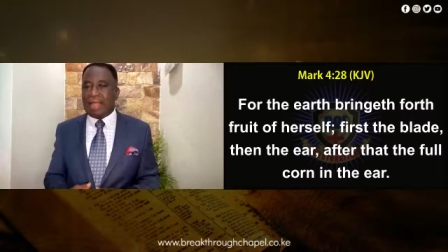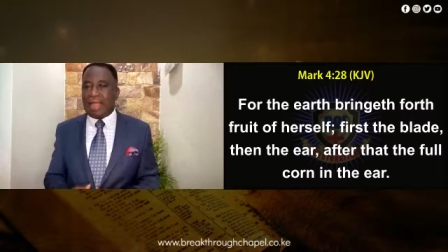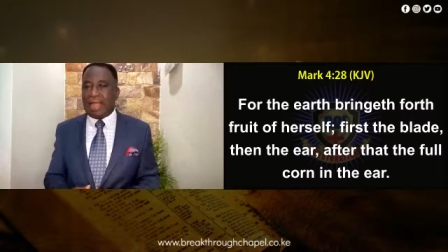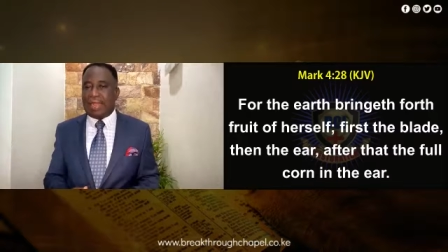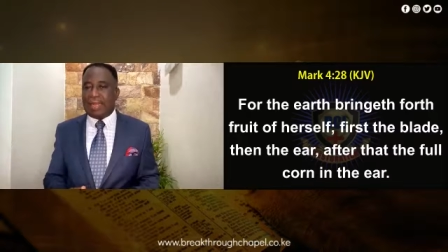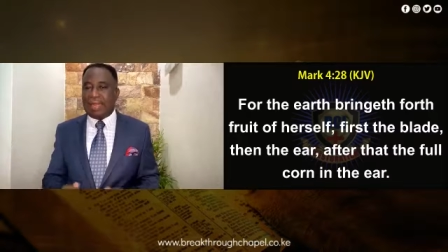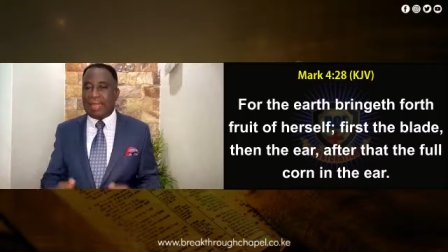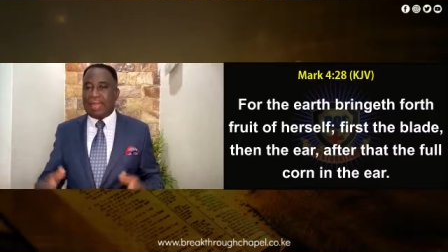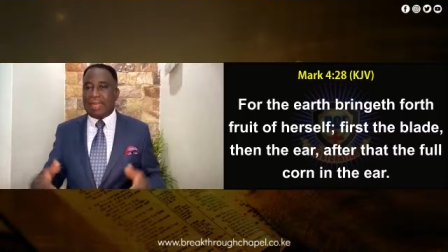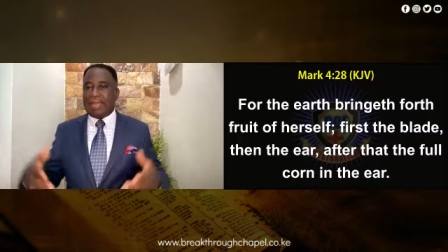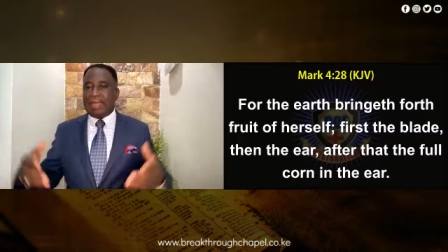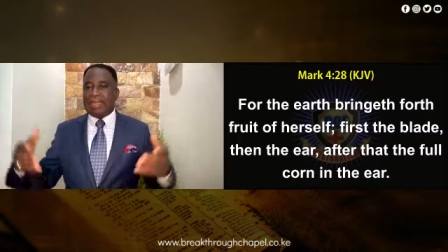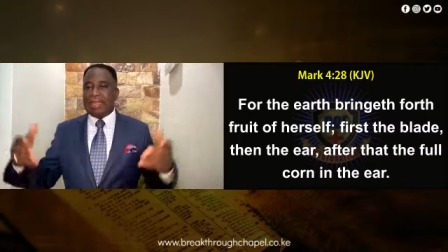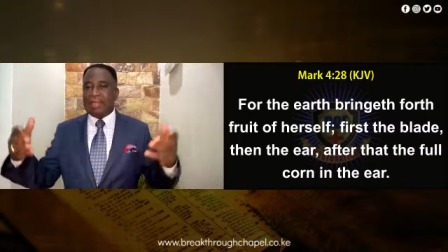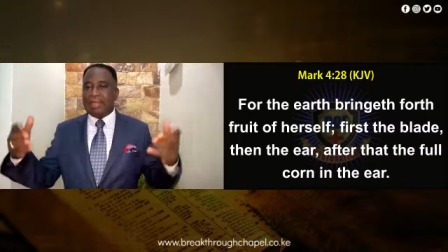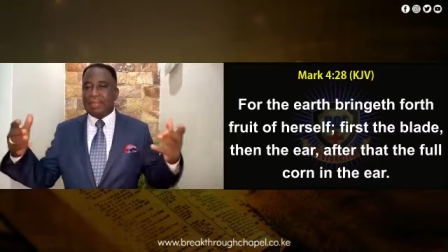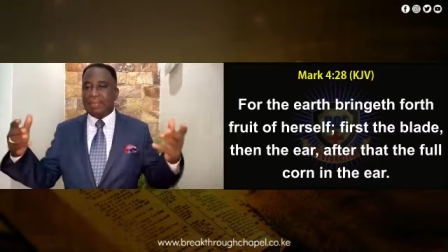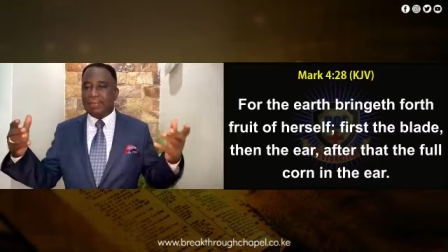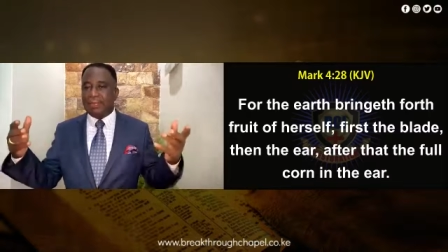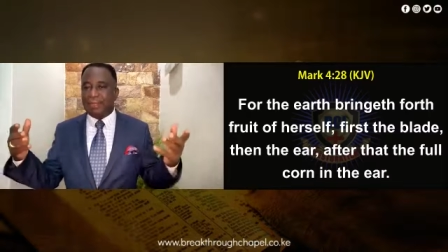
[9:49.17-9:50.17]
and then
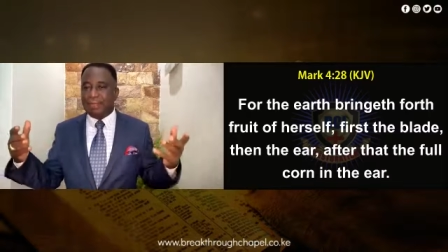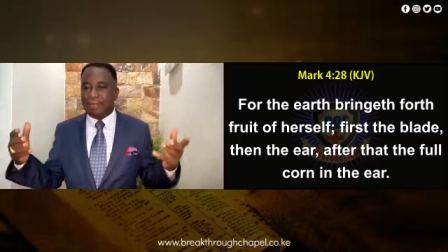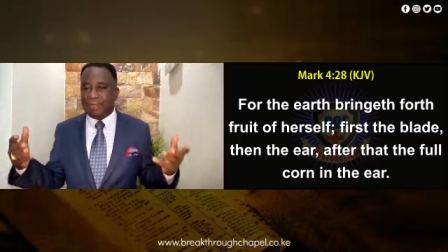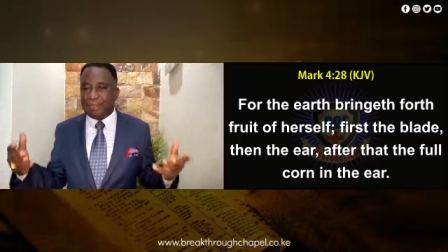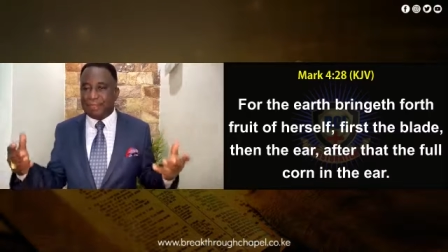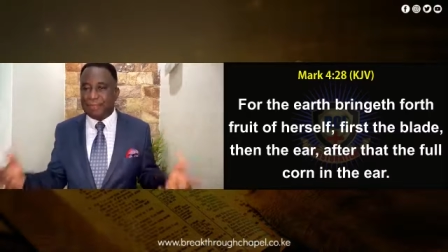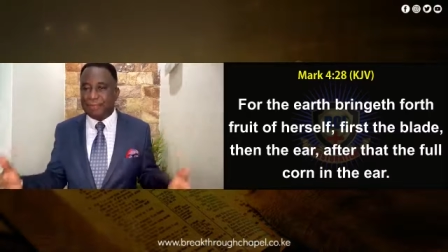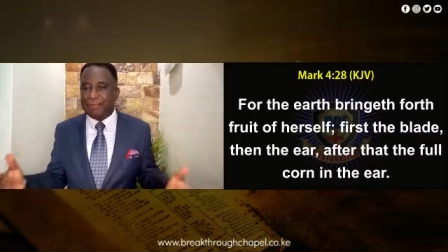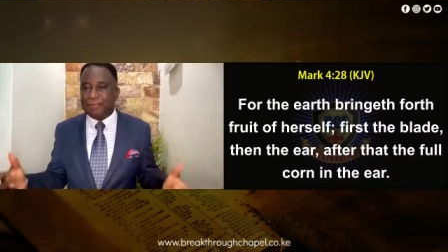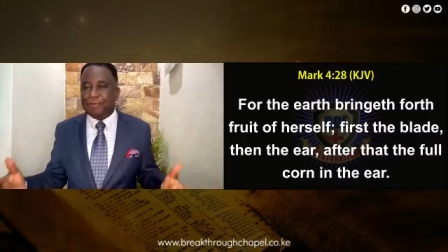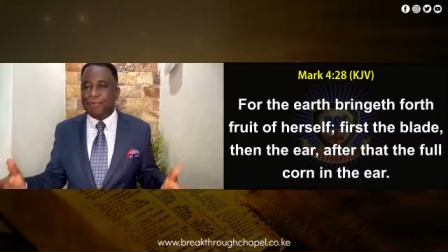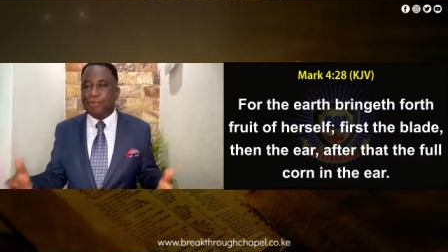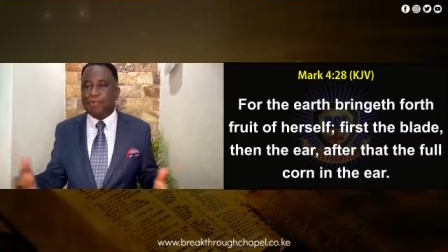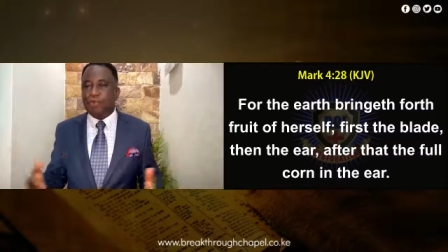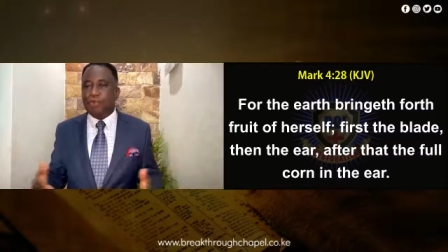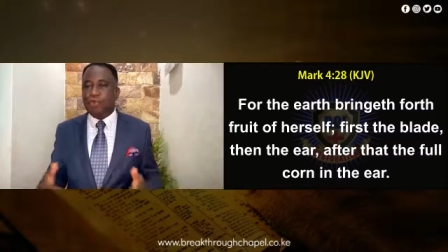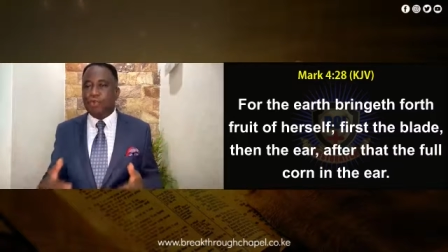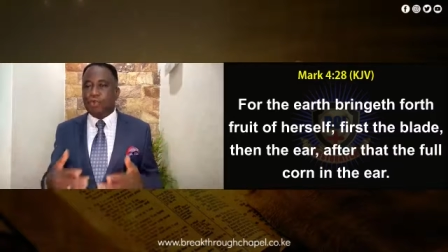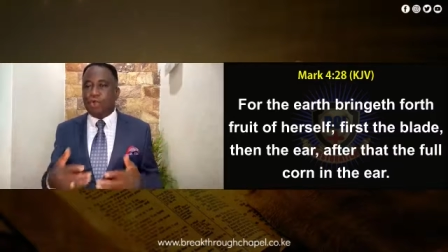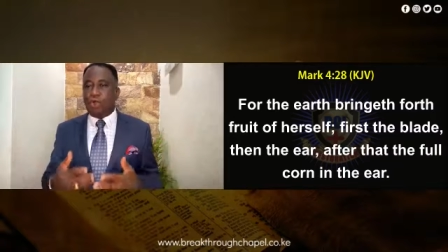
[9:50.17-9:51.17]
the
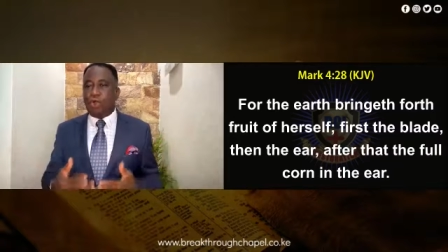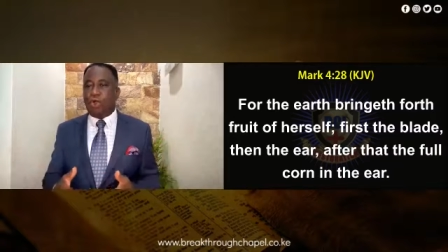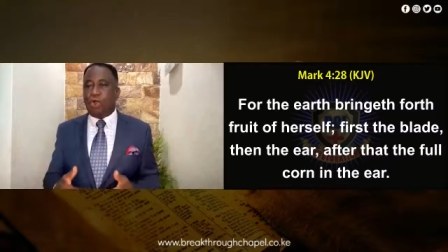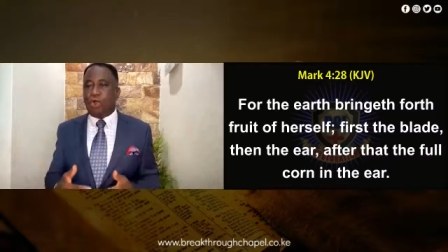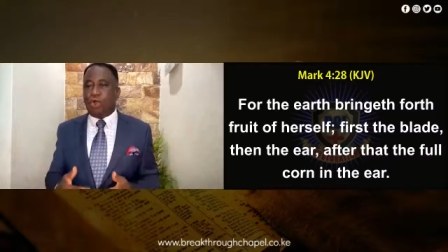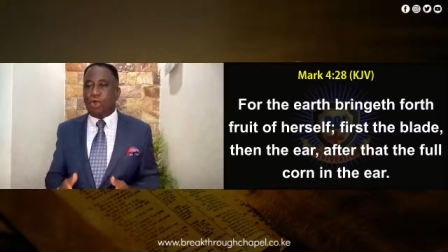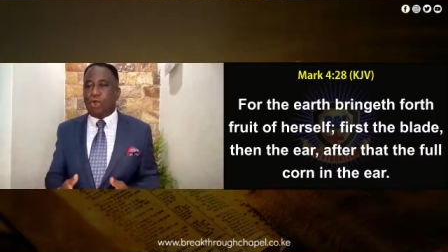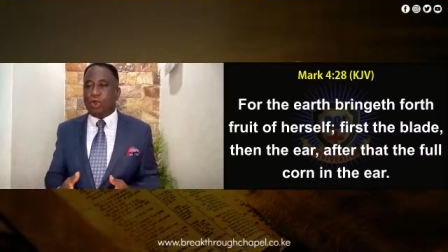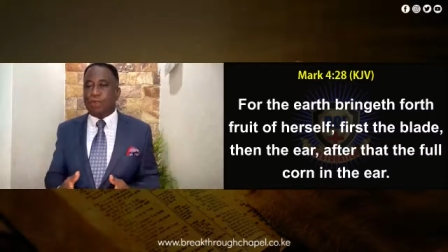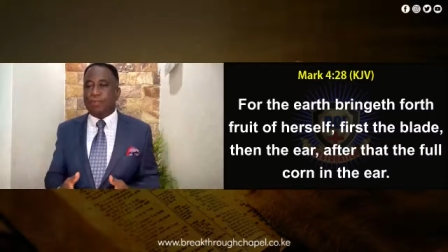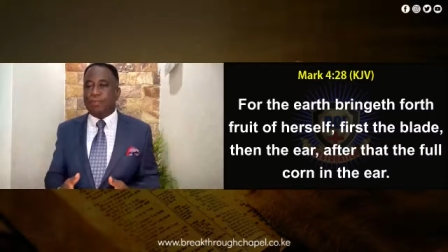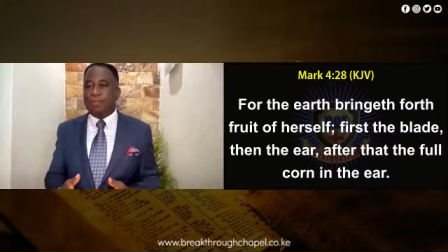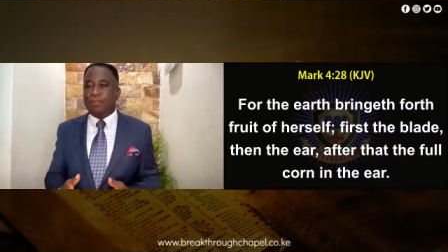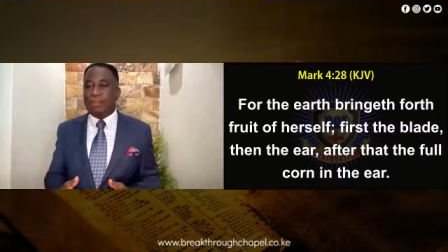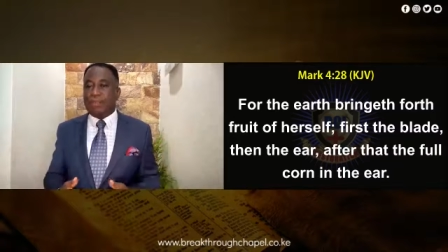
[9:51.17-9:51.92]
full corn